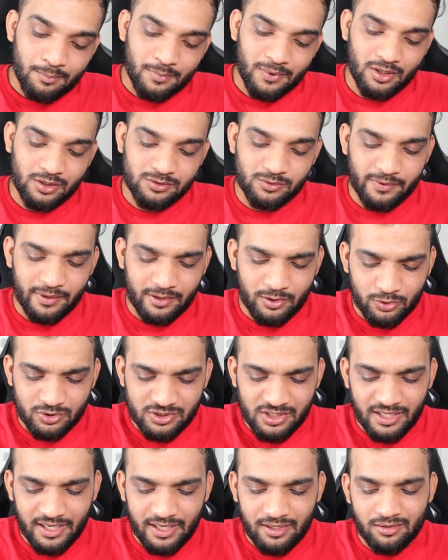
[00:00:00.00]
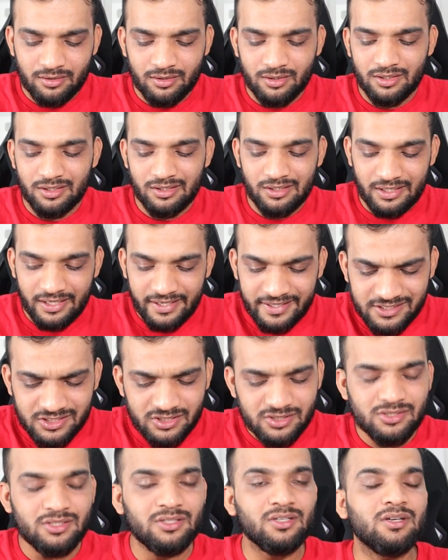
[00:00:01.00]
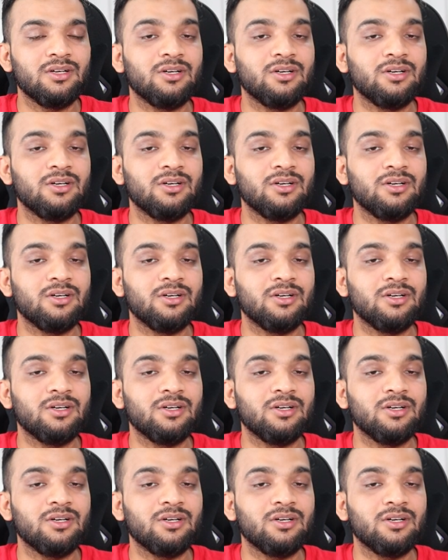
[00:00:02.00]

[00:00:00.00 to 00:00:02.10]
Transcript: Because we're using a list